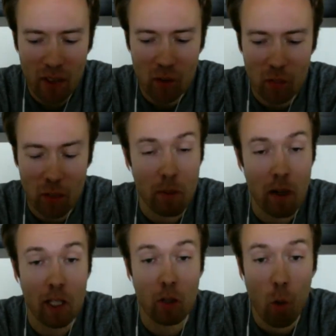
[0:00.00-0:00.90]
to be a
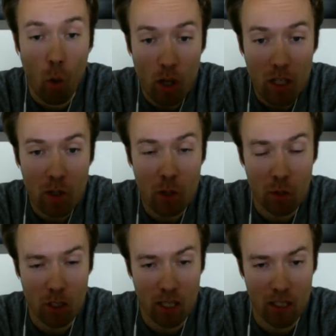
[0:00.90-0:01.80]
minority
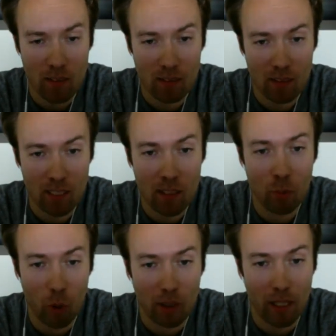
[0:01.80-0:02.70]
use case in the
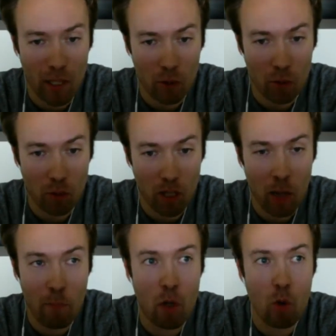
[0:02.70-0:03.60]
work that I do. A
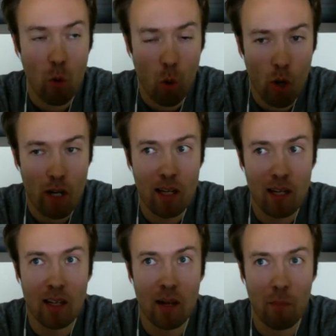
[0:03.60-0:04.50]

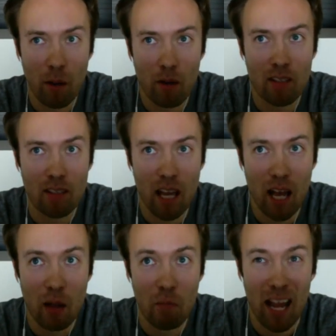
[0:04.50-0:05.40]
minority amount of the
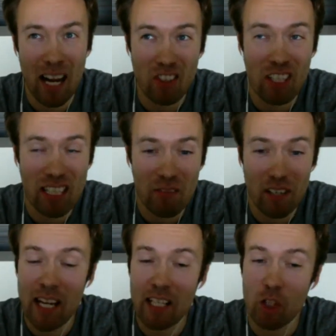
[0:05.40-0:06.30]
time, actually even
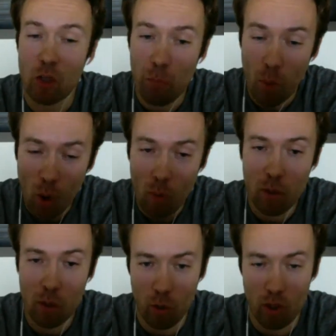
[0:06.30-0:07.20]
a small
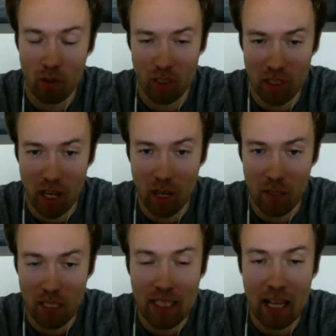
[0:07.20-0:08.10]
minority of the time,
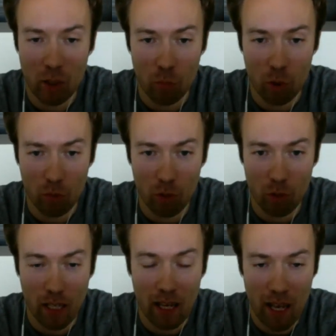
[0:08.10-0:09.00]
is that the workflow
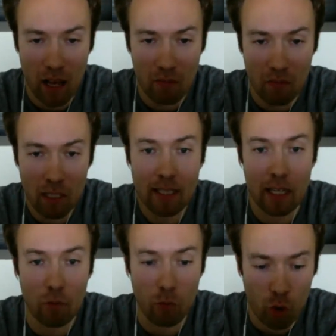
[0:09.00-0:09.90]
that I have. That
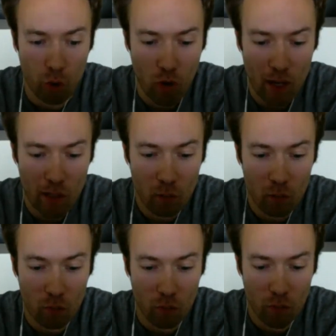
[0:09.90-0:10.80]
I first write a
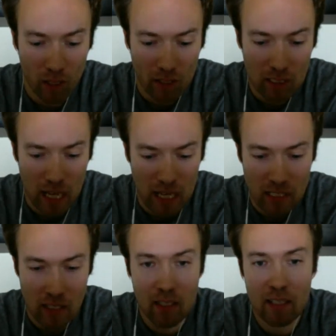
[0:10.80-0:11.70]
failing test,
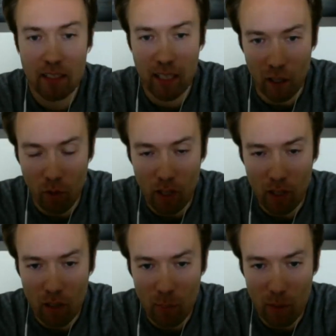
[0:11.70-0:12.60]
then I write a
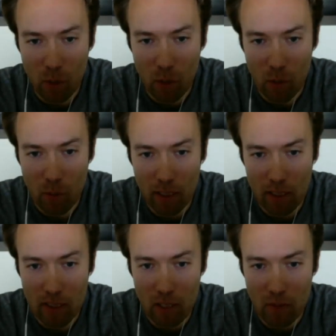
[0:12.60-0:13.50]
little bit of code to make that test